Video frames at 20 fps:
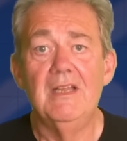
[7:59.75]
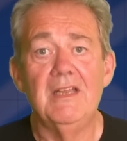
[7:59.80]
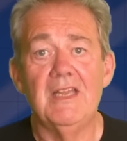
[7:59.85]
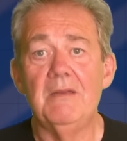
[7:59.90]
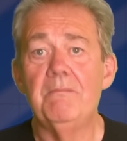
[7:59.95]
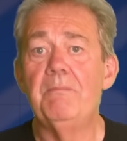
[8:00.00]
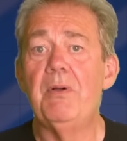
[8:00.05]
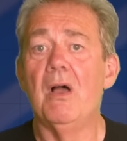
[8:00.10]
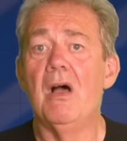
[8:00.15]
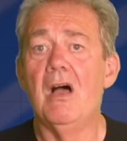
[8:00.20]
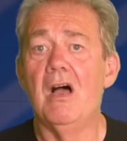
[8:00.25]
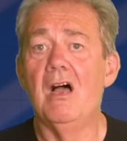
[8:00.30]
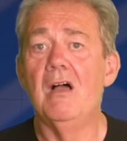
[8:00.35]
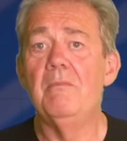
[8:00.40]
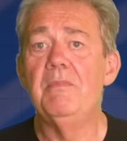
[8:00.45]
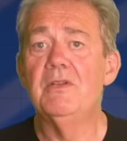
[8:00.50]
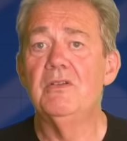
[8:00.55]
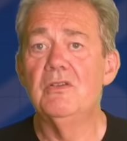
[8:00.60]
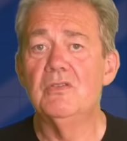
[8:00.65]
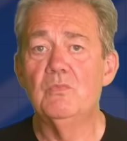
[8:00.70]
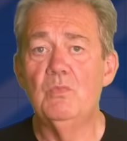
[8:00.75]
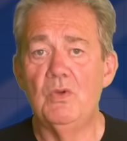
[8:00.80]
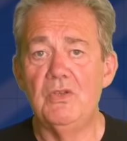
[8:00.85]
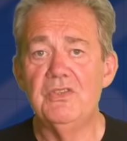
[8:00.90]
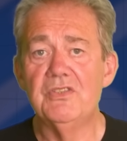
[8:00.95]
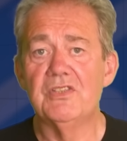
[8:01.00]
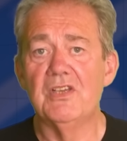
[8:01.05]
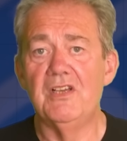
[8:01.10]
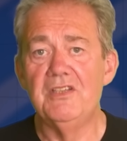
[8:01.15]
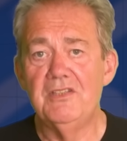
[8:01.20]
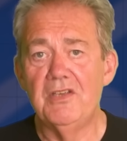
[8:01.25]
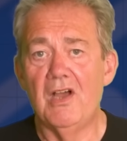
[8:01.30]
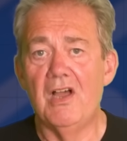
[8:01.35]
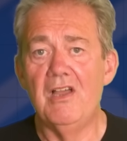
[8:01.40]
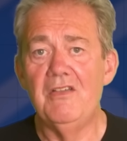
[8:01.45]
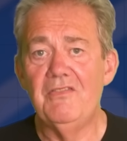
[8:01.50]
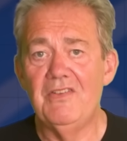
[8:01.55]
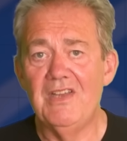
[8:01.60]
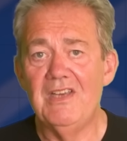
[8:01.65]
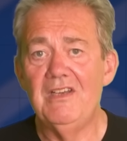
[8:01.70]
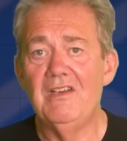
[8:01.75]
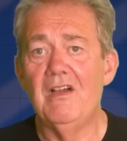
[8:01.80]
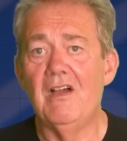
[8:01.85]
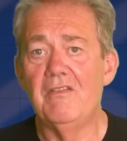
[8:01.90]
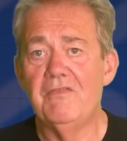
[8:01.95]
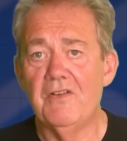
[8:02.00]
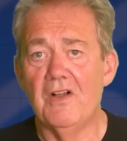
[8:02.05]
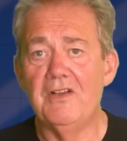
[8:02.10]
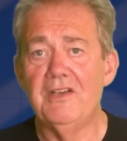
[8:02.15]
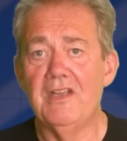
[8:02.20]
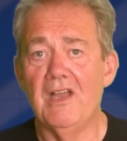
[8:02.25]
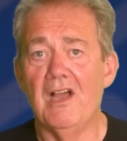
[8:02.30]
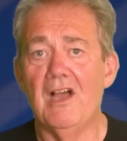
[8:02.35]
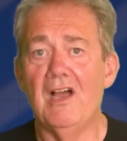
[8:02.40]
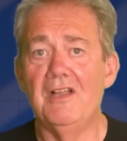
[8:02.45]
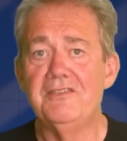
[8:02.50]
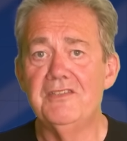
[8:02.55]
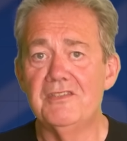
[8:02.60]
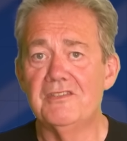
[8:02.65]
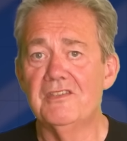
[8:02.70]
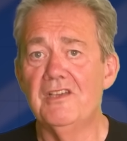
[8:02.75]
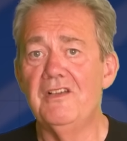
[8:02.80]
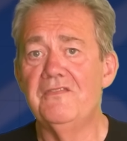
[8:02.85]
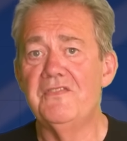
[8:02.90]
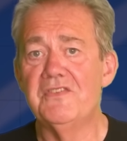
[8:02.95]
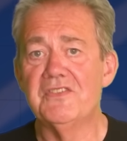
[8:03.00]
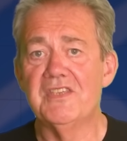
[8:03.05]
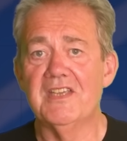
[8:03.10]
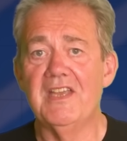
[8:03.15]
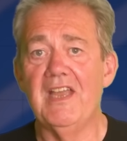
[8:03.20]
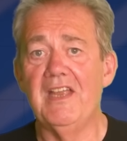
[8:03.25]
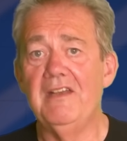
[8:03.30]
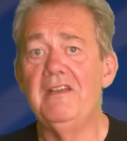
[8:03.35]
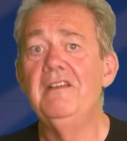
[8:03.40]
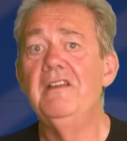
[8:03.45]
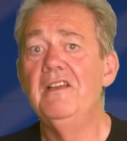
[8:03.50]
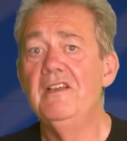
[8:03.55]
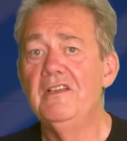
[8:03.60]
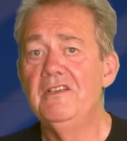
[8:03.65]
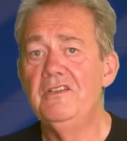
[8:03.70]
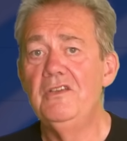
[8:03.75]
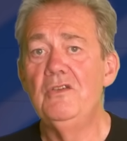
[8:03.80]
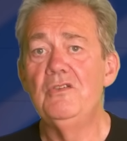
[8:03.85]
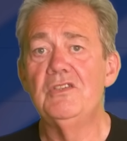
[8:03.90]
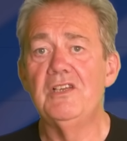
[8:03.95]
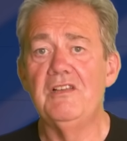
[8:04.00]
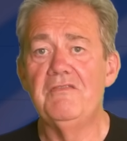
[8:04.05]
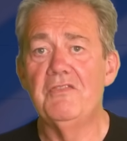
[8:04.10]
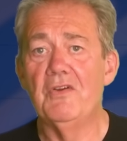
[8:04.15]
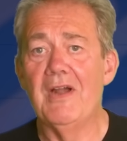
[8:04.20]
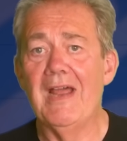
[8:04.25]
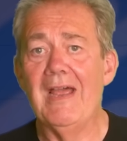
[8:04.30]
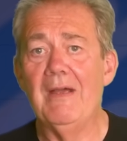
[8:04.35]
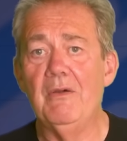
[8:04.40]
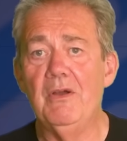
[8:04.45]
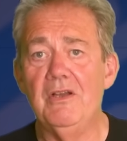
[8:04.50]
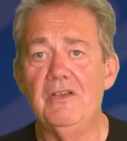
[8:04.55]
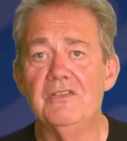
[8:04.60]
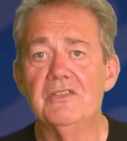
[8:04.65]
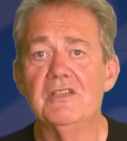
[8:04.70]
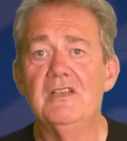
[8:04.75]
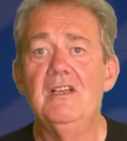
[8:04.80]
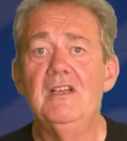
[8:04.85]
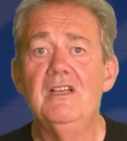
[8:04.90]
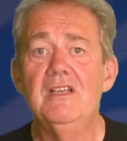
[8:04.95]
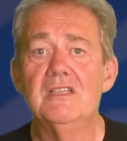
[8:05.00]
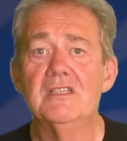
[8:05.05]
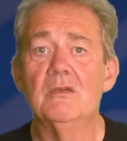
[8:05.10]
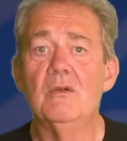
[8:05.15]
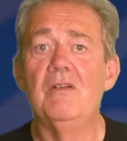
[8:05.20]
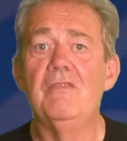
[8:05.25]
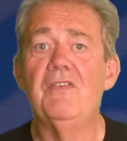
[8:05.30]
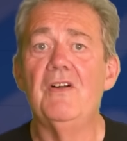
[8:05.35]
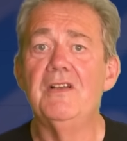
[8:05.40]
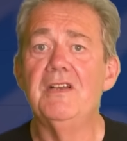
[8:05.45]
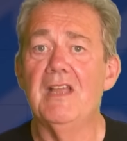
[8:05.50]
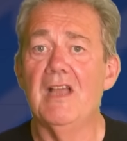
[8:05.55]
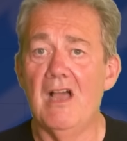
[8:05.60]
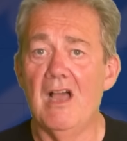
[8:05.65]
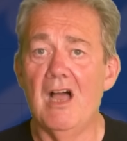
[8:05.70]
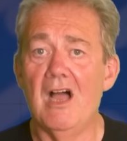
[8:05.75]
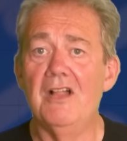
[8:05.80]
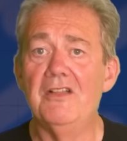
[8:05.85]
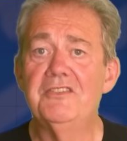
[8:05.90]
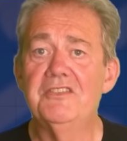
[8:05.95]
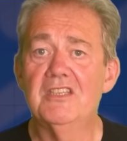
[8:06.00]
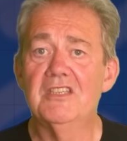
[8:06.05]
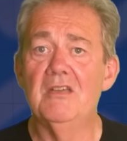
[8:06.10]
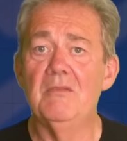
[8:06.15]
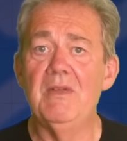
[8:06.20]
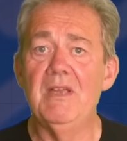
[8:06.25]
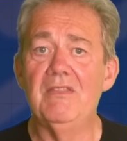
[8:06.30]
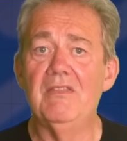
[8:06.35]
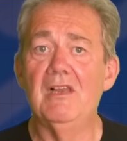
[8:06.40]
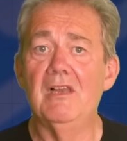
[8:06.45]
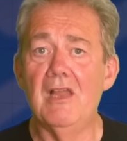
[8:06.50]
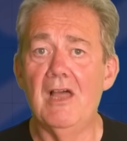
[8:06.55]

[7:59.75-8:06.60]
In part because once I dive in, I find it hard to surface again, usually for hours, so I find it hard to commit the